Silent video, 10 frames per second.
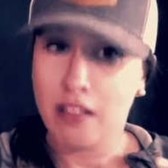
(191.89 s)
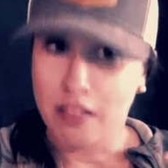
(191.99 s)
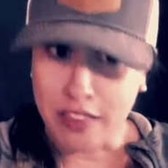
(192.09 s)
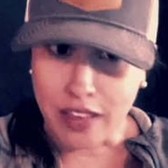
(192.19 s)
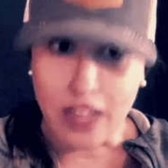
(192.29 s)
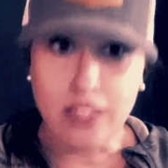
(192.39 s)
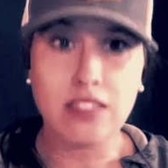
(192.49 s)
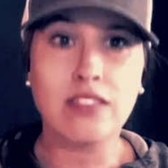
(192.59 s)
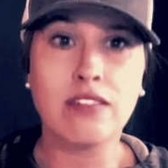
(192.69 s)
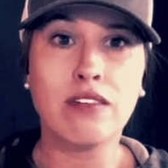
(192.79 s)

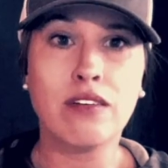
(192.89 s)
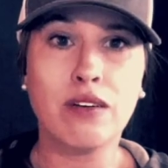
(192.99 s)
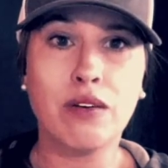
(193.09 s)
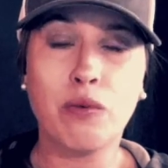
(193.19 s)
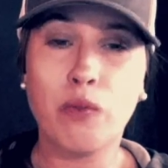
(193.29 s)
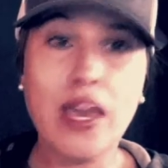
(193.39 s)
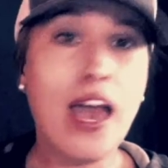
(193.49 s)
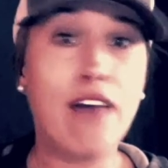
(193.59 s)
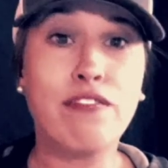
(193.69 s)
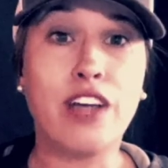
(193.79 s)
Thus, we
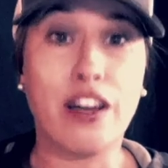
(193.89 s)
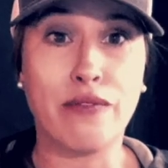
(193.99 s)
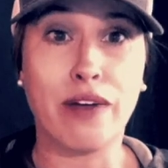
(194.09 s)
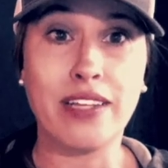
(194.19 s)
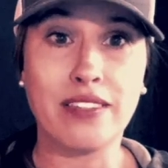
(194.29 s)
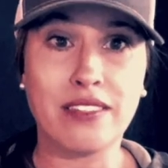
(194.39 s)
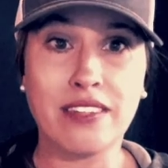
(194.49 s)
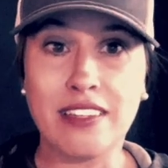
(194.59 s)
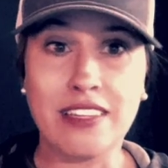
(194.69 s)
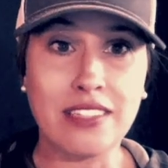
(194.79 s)
have gun rights
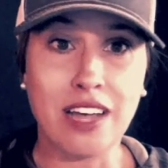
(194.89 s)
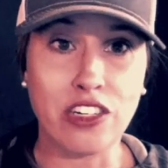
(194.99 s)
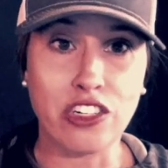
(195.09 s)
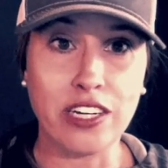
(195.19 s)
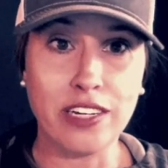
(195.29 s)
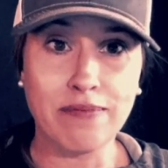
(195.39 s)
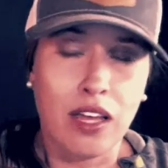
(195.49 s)
in this country.